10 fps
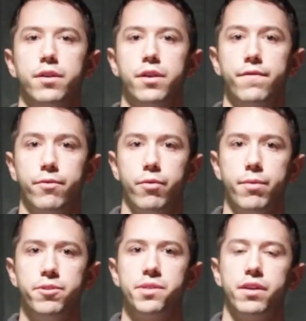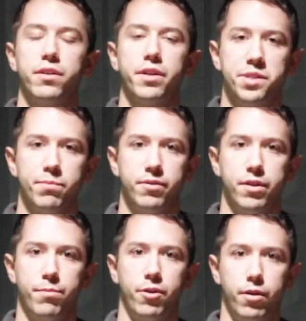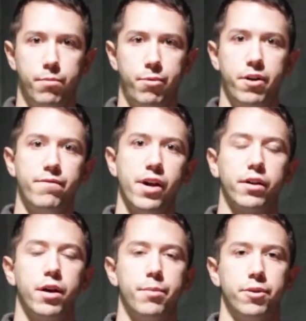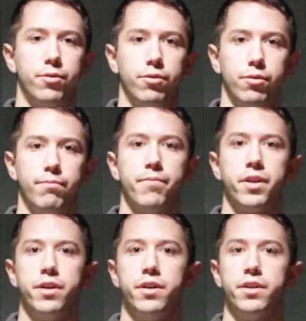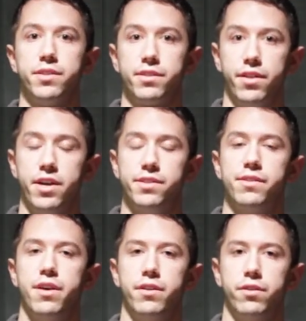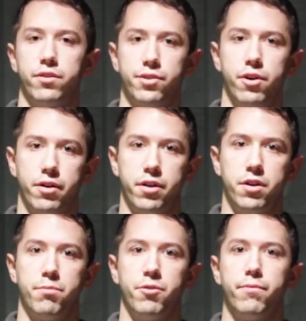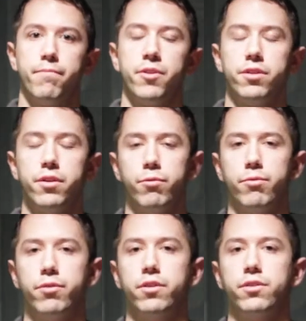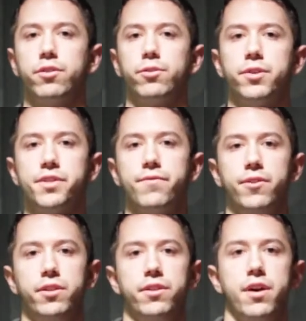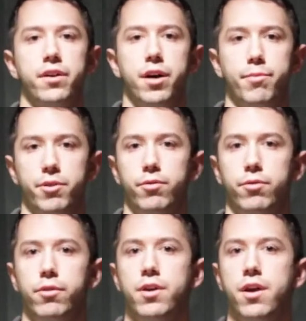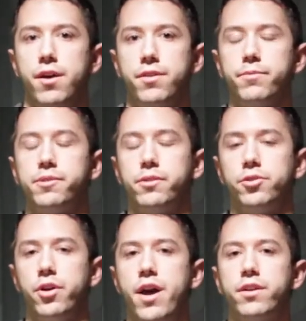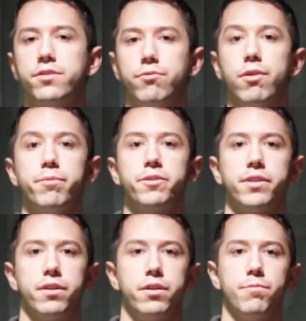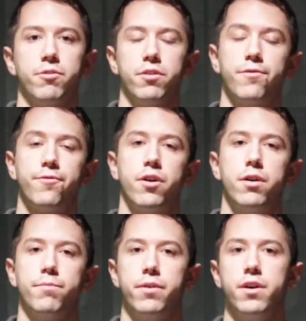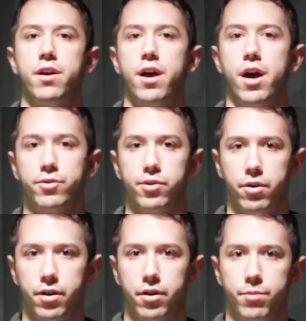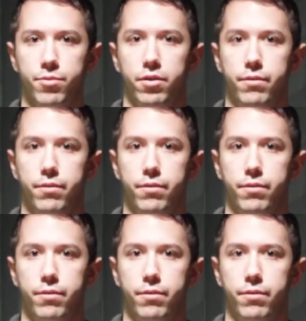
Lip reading: If the represented decimal number above that cubby hole is less than our target number, then what we're going to do is fill in that cubby hole and then subtract the represented number from our target number.